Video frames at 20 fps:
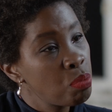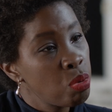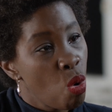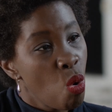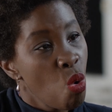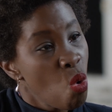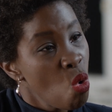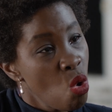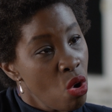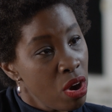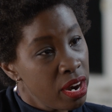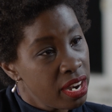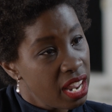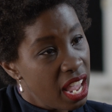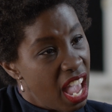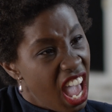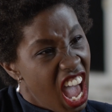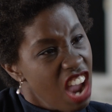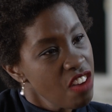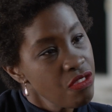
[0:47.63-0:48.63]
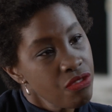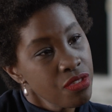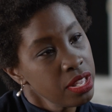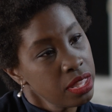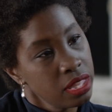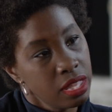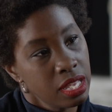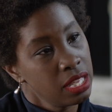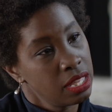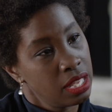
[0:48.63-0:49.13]
poured
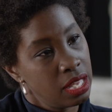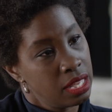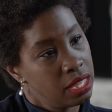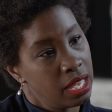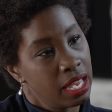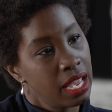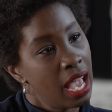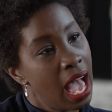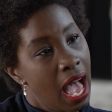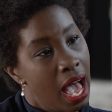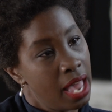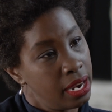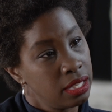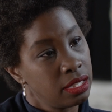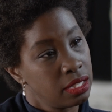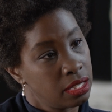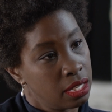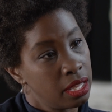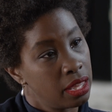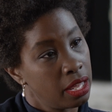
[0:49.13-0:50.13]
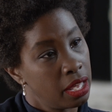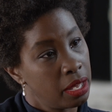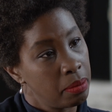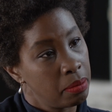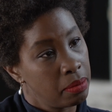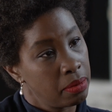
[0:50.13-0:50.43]
everything that they had into them.